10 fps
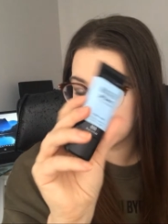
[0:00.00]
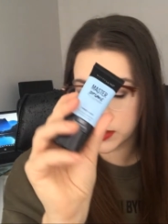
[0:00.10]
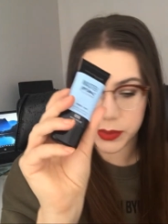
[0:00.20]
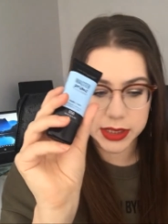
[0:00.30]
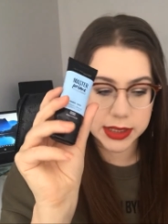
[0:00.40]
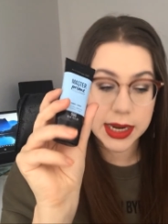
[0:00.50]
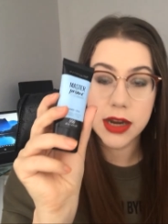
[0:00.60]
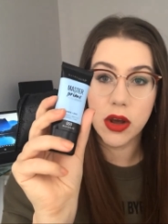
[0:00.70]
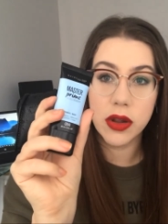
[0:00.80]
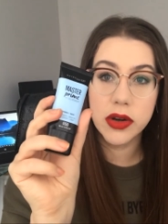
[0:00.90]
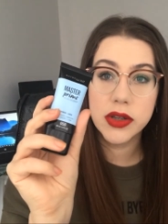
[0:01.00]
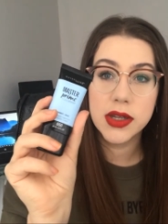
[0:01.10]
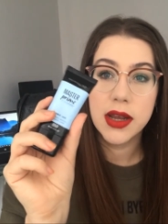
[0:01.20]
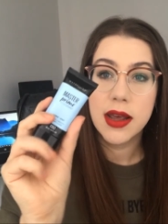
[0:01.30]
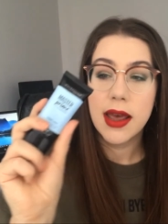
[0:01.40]
This was
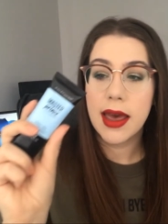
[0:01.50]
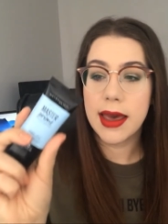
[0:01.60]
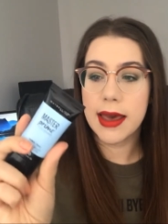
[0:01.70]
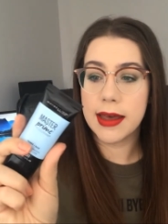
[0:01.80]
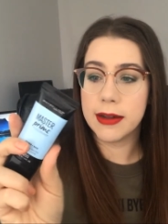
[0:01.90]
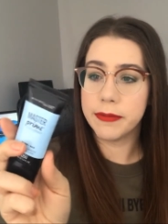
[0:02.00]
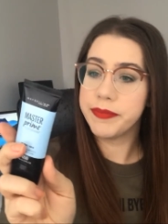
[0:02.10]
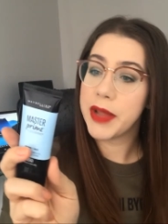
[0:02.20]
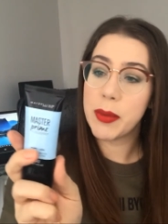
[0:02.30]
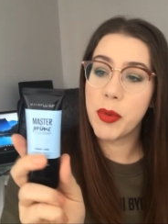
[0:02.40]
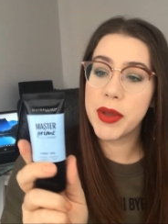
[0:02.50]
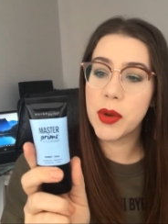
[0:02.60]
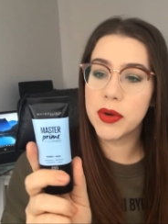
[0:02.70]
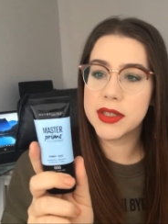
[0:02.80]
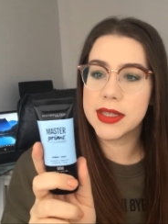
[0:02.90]
$10, and I'm
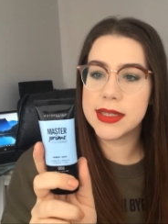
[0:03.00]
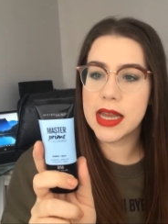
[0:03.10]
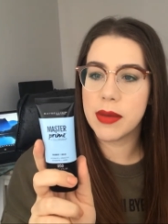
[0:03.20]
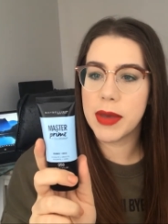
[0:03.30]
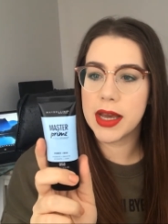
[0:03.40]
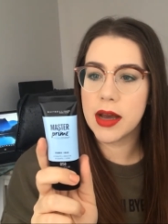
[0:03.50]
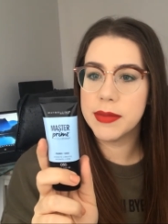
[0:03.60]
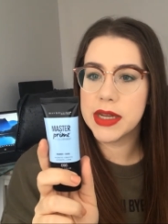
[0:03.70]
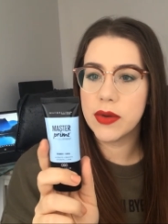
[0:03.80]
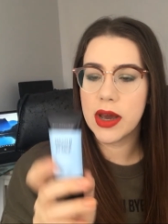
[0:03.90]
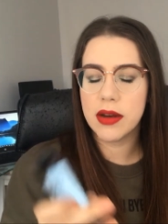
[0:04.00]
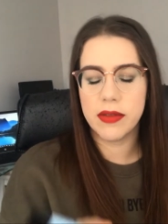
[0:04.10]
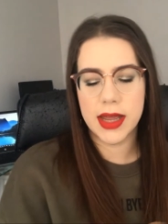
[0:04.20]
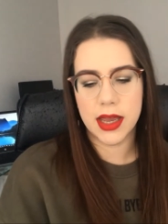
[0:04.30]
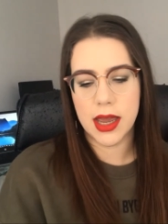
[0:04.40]
hoping it works the same. It comes out kind
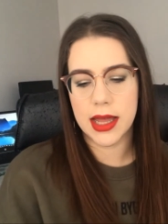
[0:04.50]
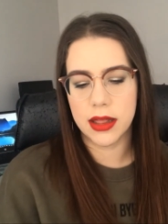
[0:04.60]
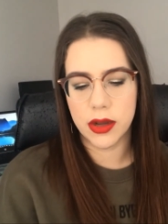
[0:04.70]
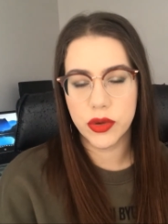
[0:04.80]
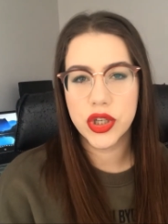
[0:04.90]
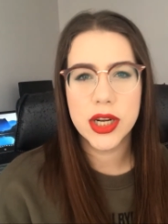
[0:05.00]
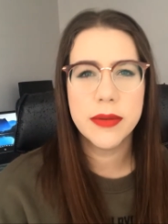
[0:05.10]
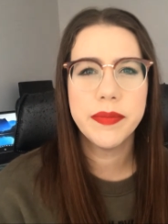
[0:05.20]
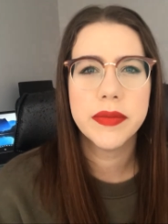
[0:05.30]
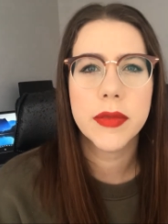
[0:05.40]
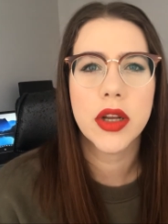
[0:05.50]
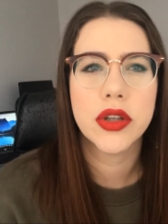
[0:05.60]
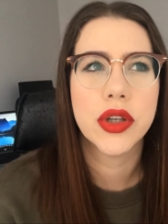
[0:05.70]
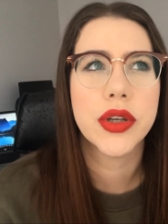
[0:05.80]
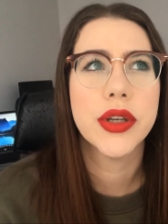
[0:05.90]
of like a lotion.
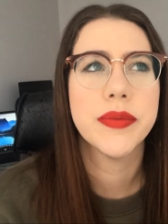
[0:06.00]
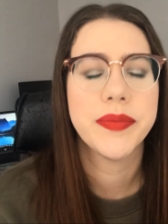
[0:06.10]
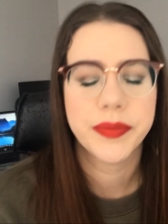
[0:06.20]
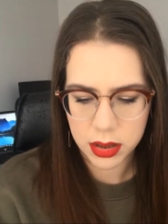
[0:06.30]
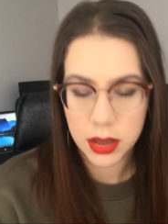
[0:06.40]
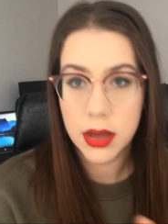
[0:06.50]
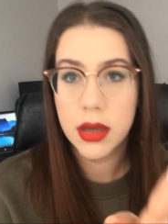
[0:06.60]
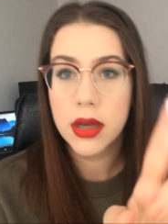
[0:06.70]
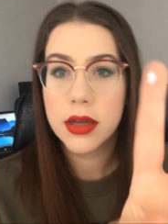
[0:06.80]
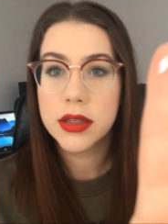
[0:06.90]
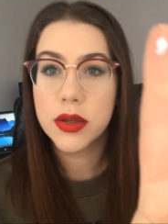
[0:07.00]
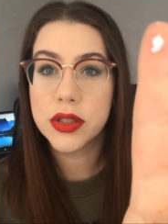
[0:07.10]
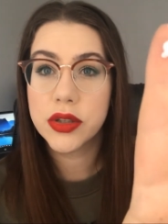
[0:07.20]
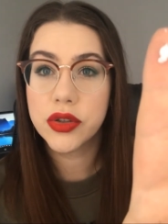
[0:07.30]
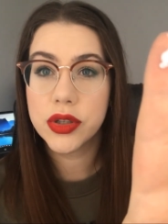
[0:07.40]
I'll show you.
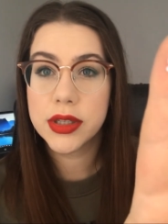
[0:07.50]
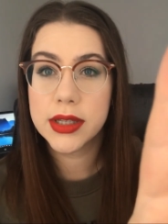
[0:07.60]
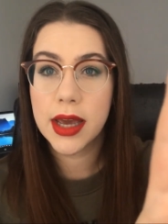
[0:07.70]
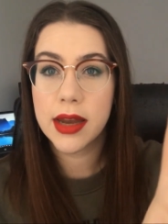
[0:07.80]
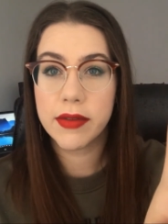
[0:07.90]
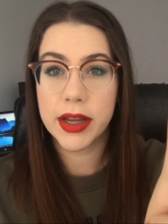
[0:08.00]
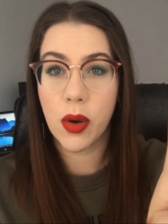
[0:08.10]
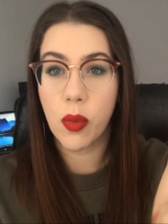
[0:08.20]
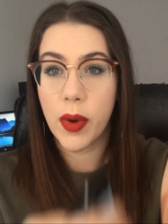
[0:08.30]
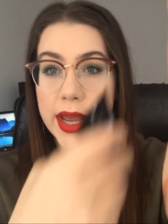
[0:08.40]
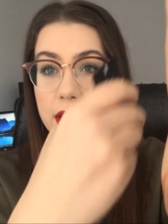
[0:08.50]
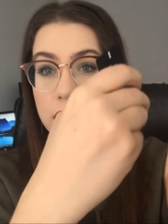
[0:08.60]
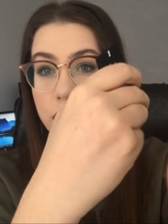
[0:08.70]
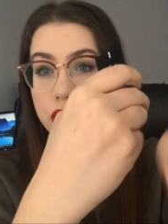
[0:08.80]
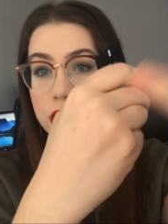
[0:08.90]
So it's just kind of like a
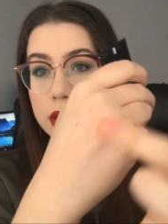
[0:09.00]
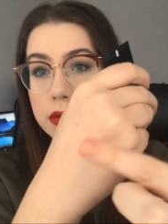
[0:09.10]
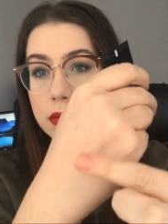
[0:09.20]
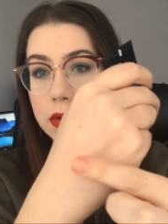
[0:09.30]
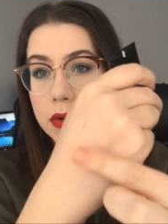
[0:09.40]
white lotion.